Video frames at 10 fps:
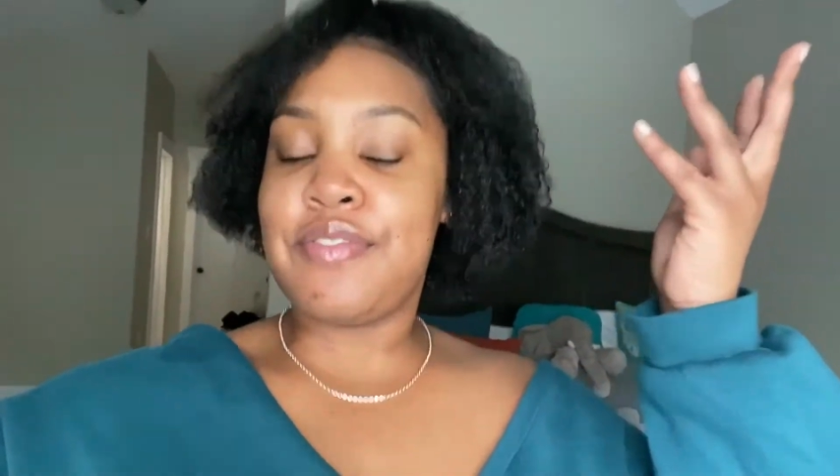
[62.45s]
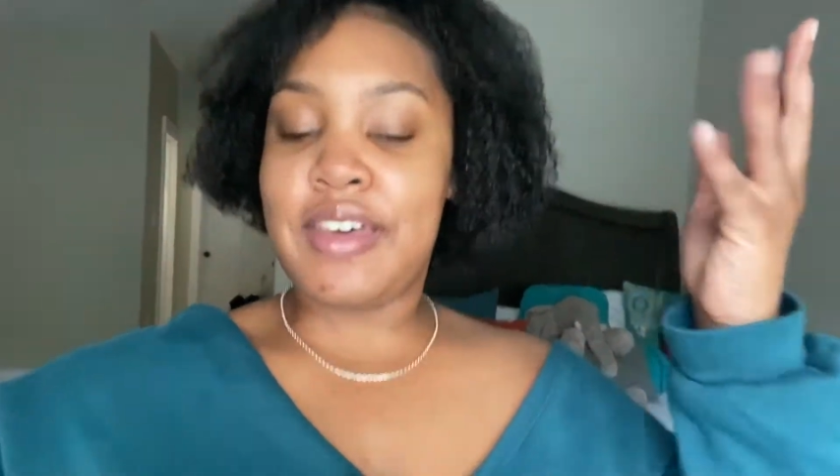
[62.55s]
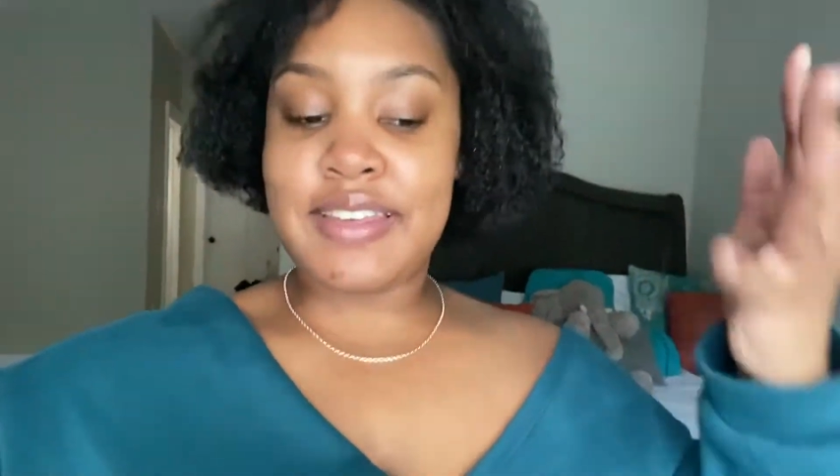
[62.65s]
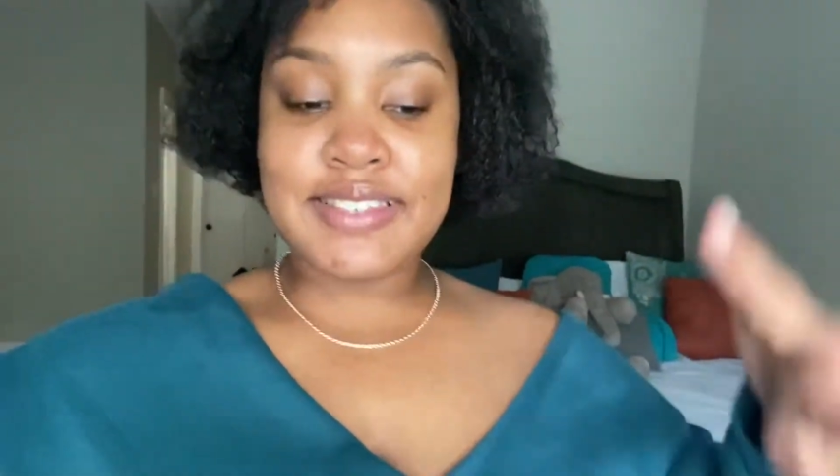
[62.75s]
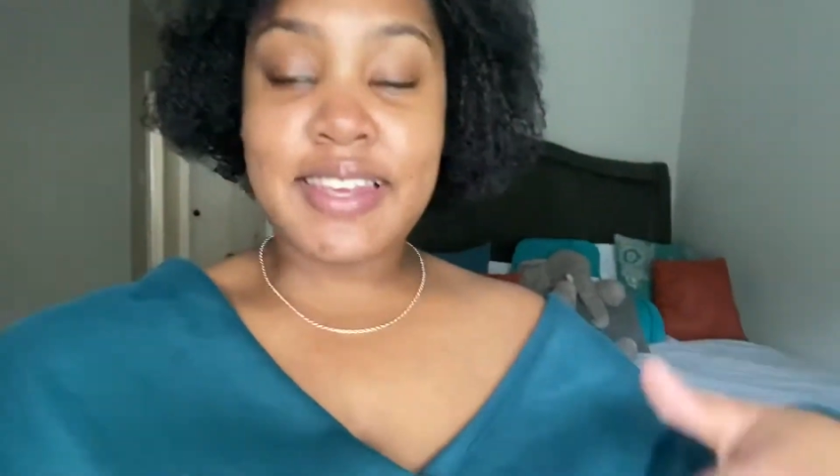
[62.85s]

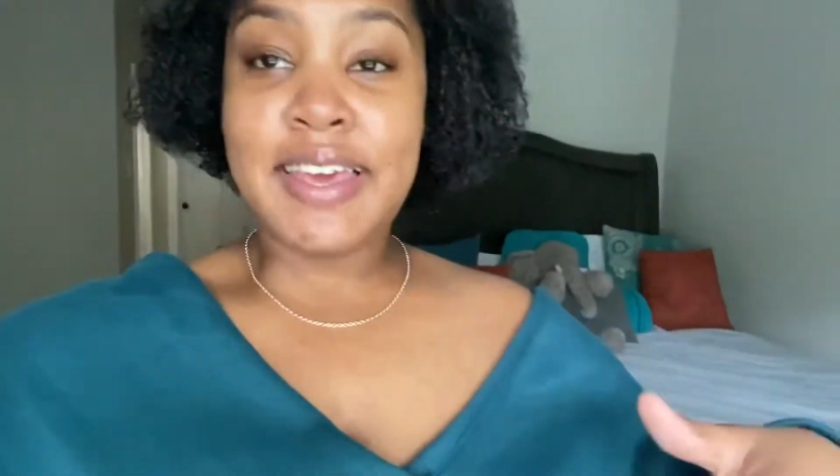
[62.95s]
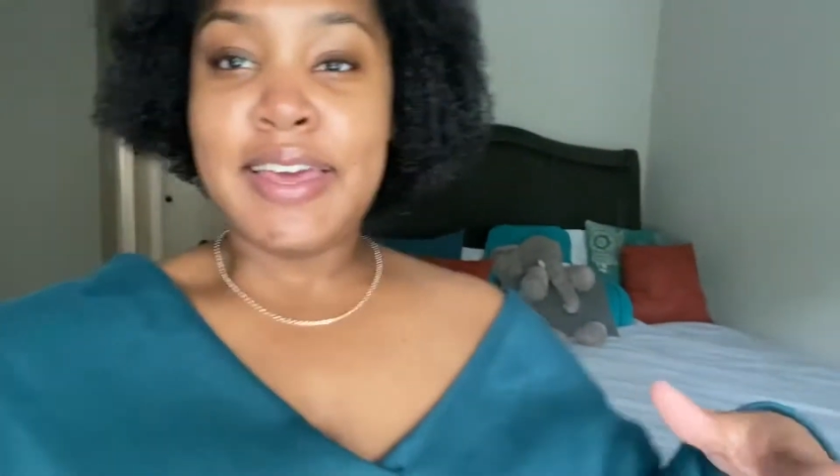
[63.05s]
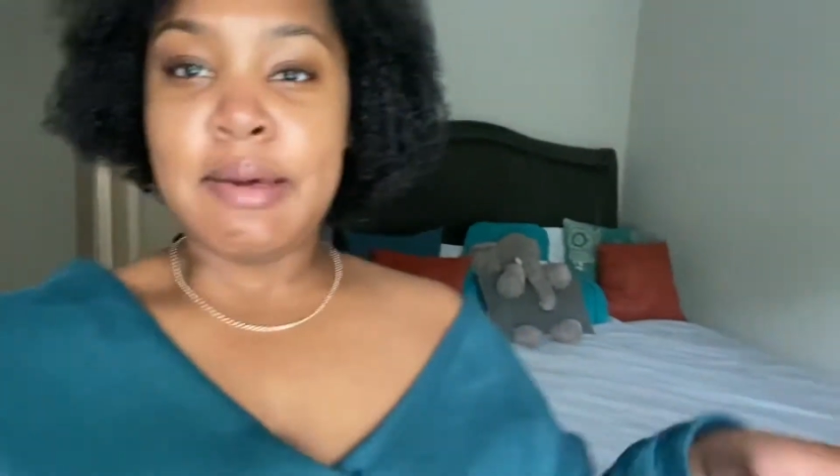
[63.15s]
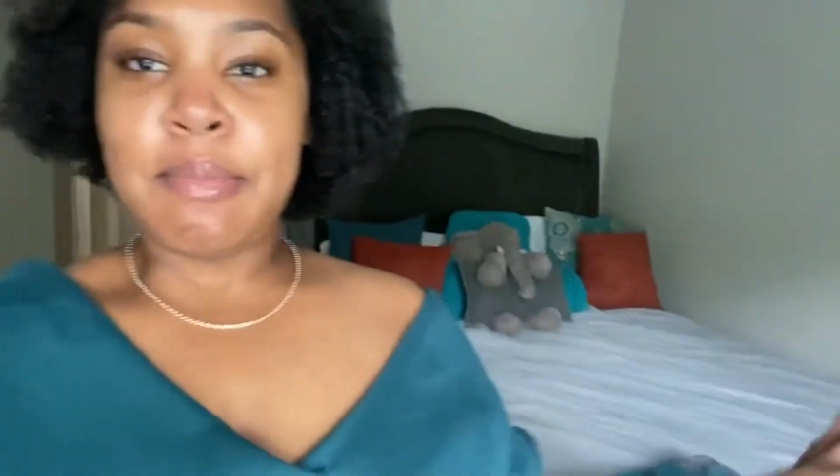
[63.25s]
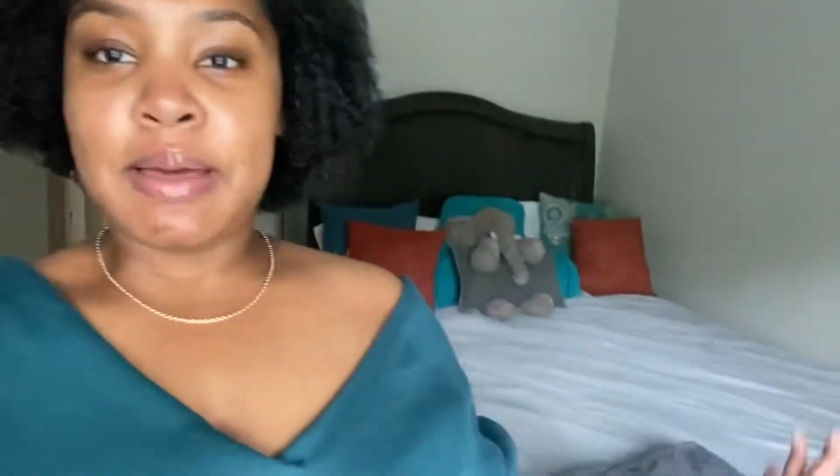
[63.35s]
as
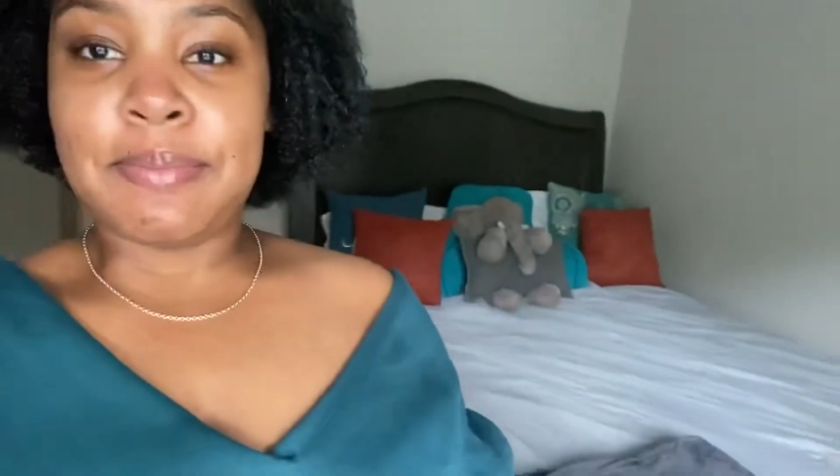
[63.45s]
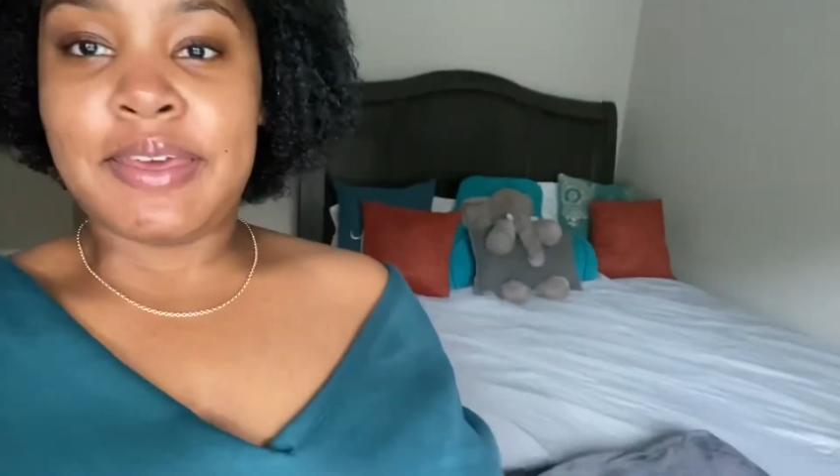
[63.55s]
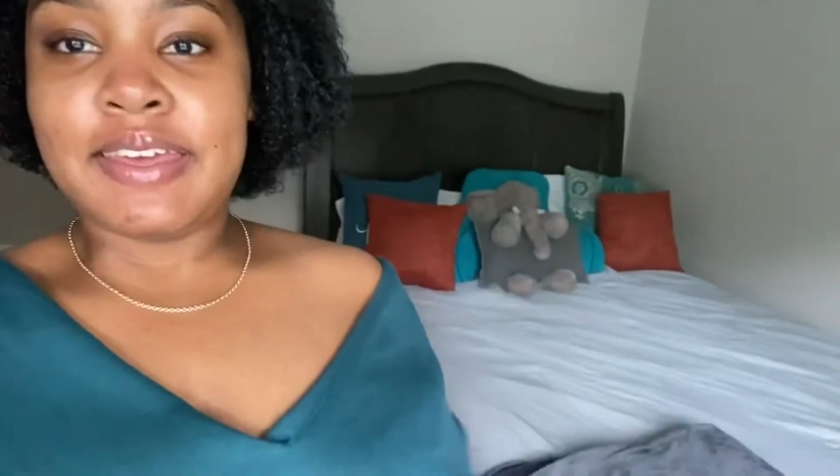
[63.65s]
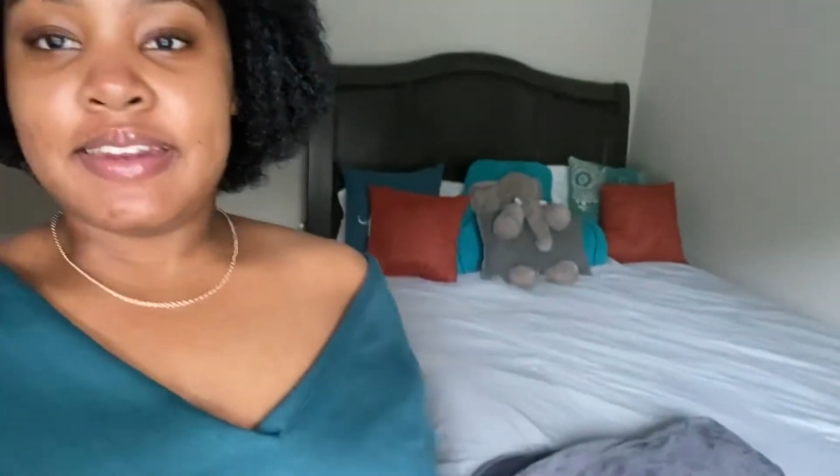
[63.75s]
my bed